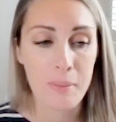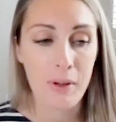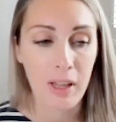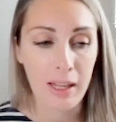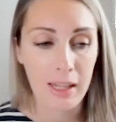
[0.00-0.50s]

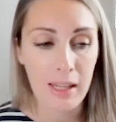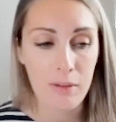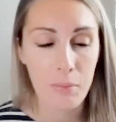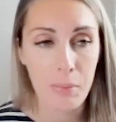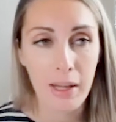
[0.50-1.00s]
But like
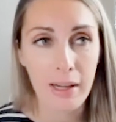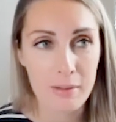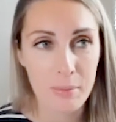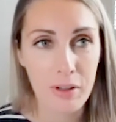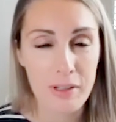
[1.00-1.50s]
even my
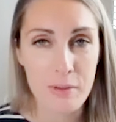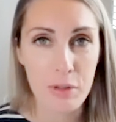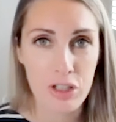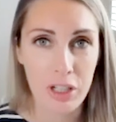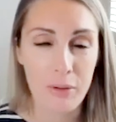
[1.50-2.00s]
experience
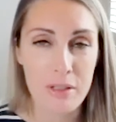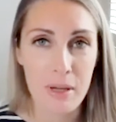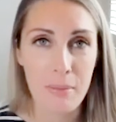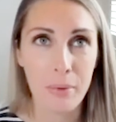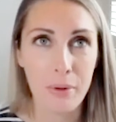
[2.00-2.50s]
reaching out to
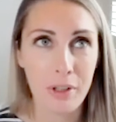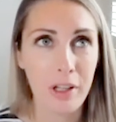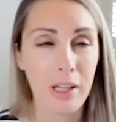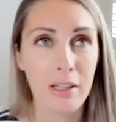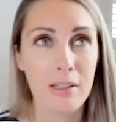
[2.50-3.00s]
people
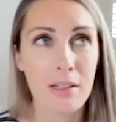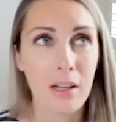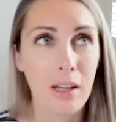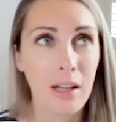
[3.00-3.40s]
and